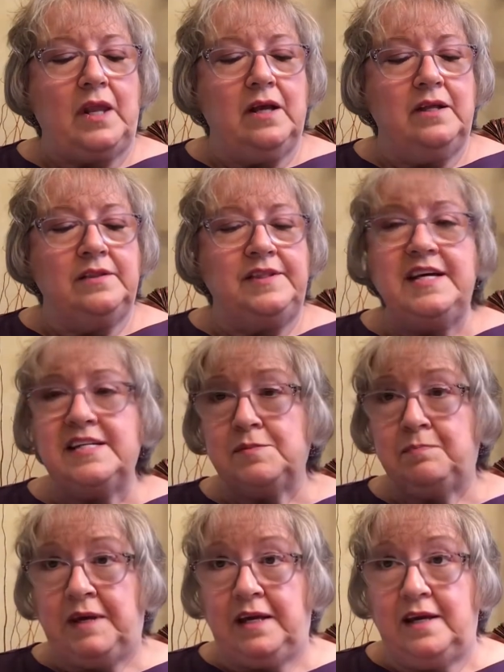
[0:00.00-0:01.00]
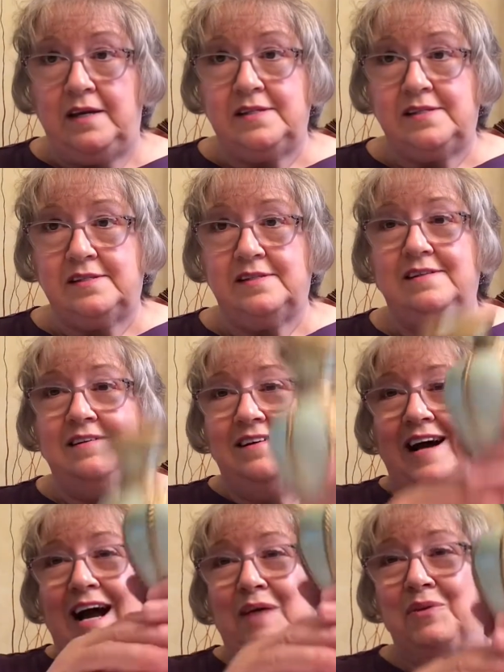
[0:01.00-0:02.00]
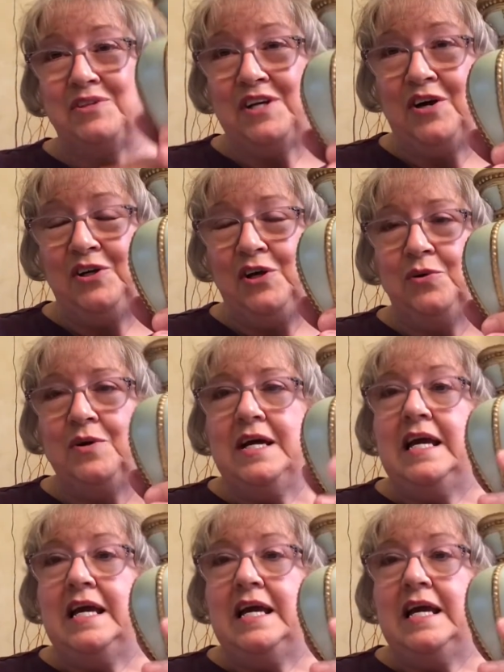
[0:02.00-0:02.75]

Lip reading: This piece, I will tell you,